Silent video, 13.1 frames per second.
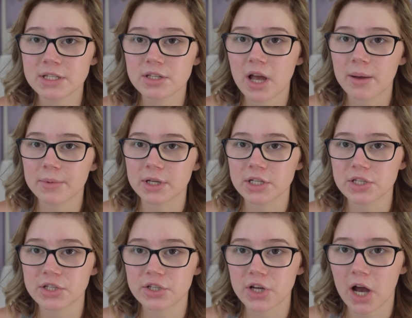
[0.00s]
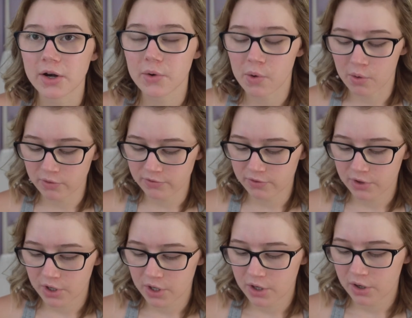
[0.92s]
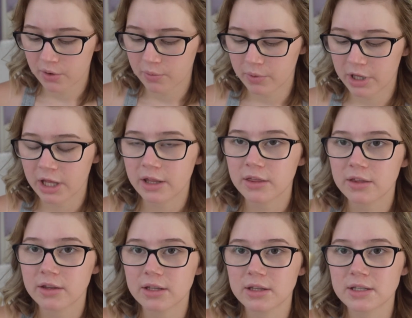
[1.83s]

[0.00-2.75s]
I'm gonna start off with the